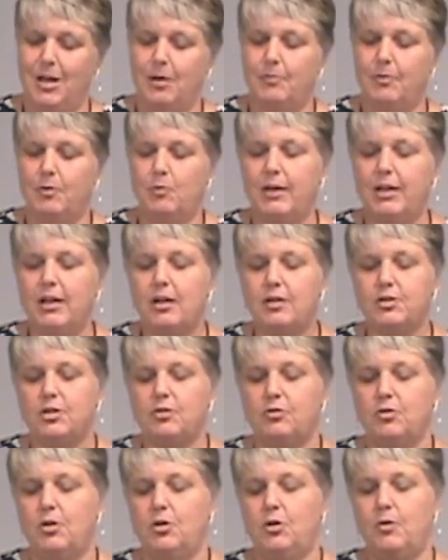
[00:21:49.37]
But we also
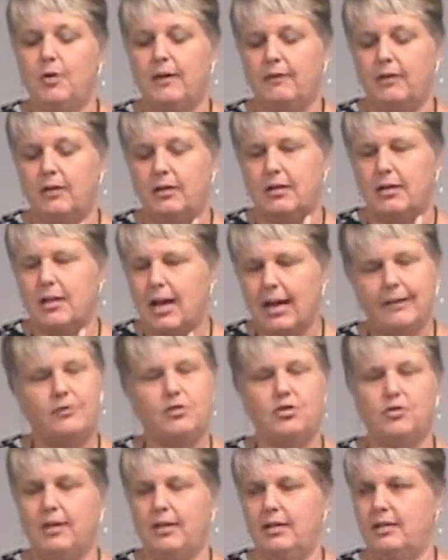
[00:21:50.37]
know you have a lot of
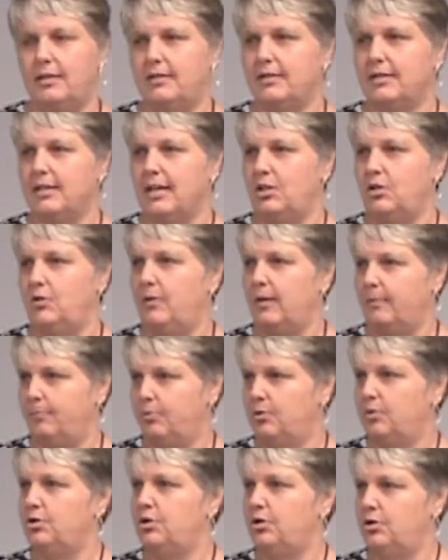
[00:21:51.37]
strength inside you that
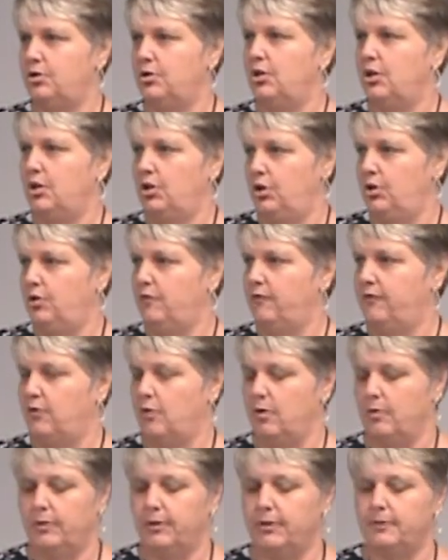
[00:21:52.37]
pushes you
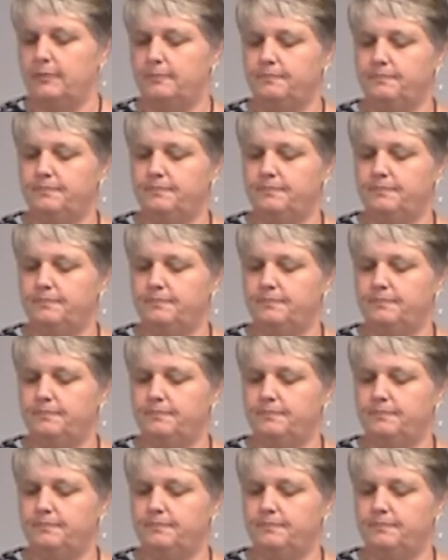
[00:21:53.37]
forward.